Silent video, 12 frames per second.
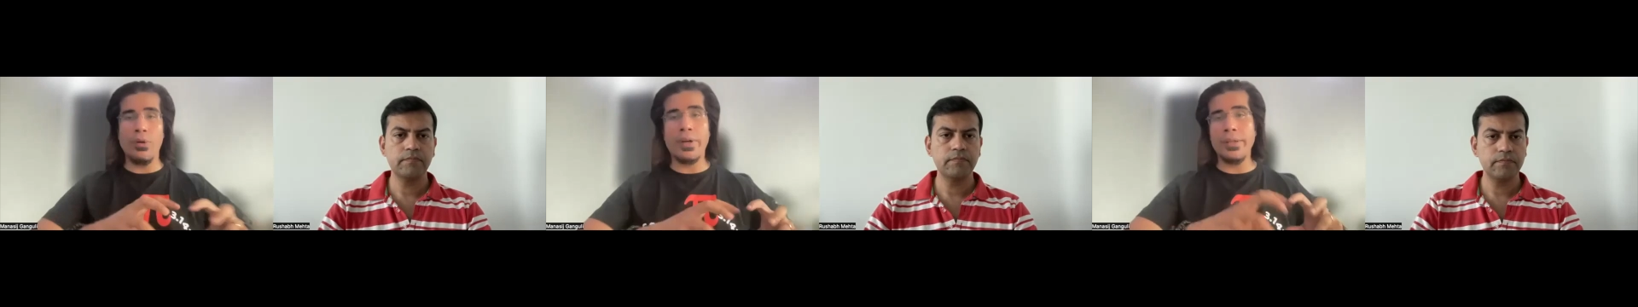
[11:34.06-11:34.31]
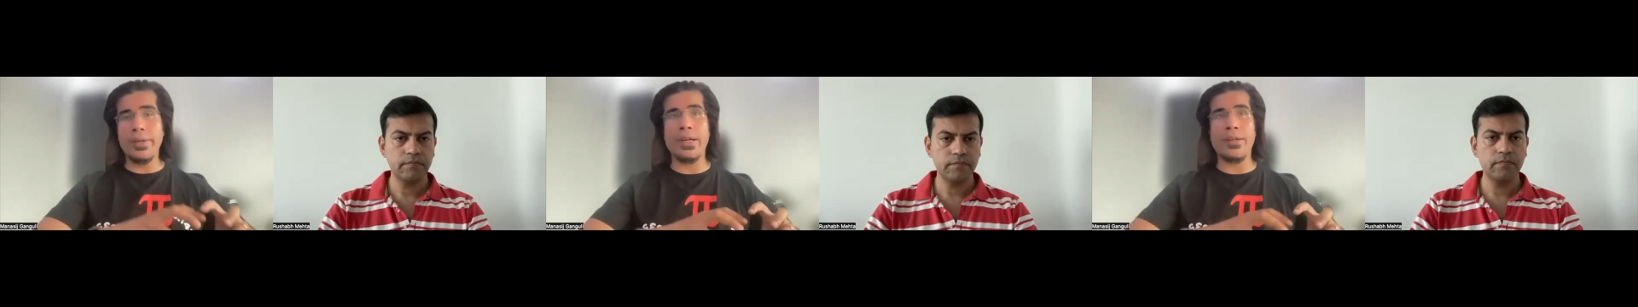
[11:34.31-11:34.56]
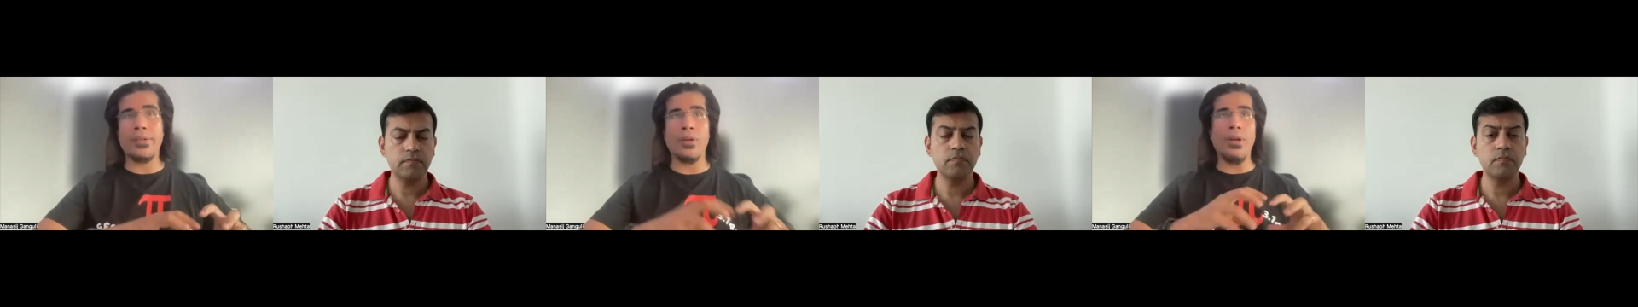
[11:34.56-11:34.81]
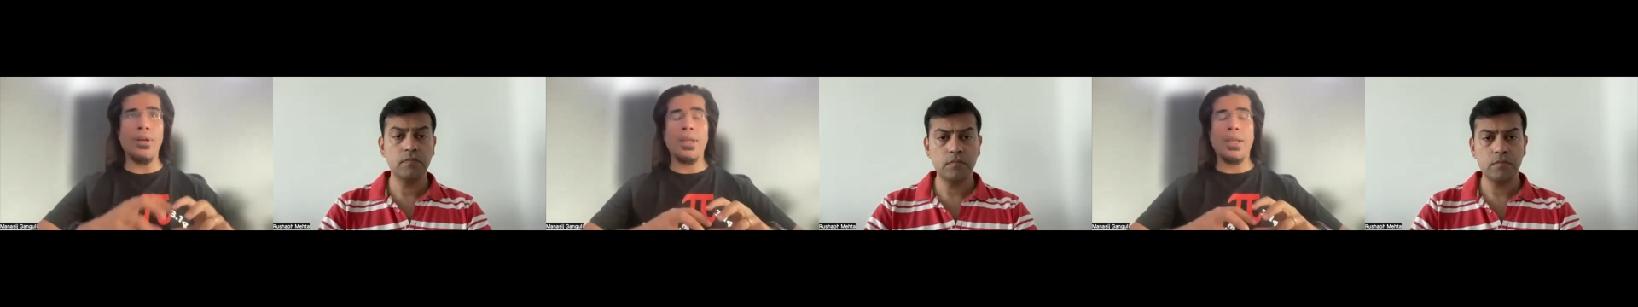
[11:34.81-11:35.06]
Speaker 1: did in
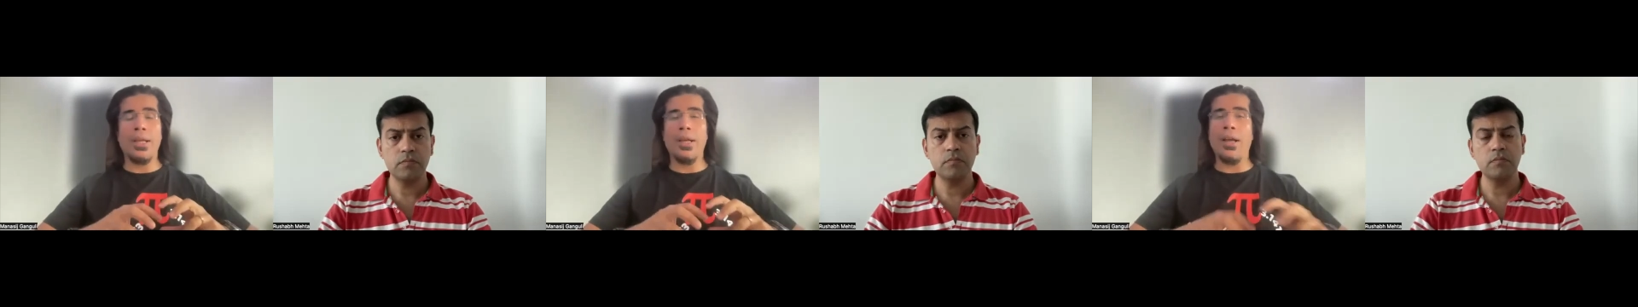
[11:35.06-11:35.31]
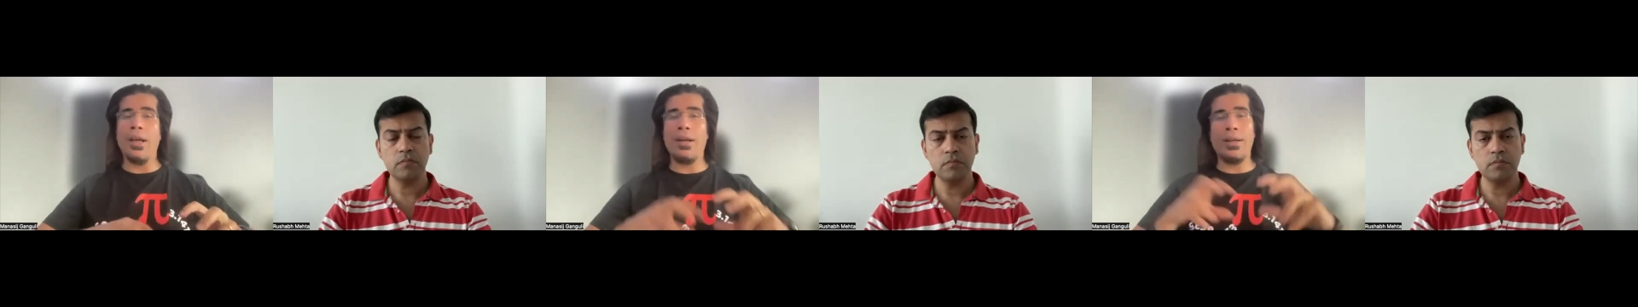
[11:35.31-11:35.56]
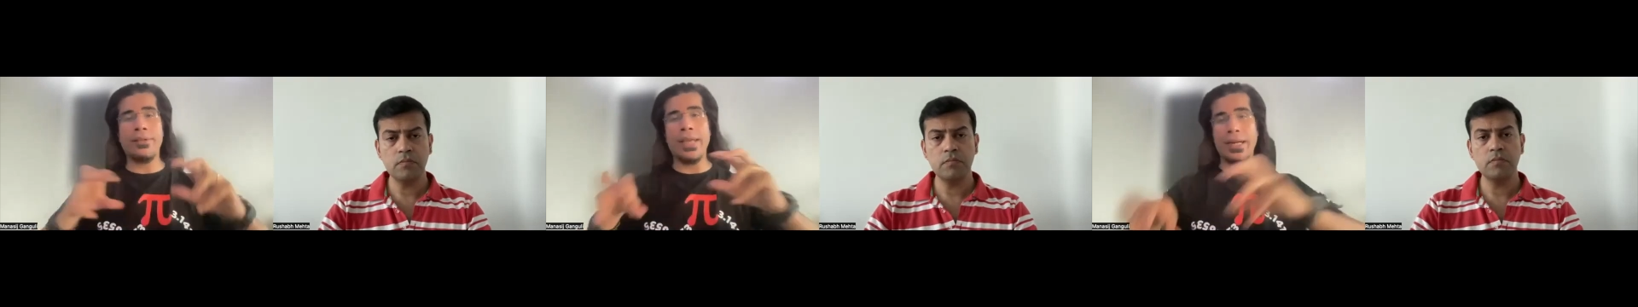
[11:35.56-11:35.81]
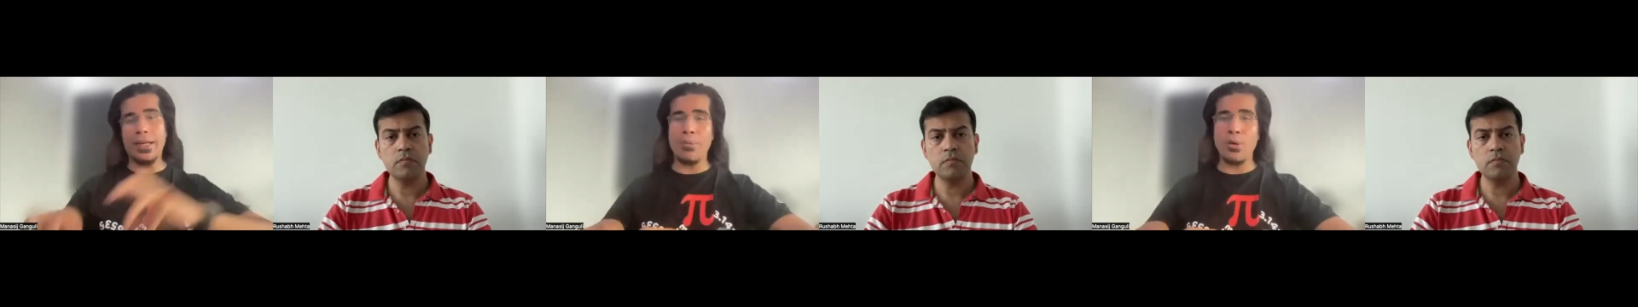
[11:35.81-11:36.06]
ThreadSol and exactly i'm doing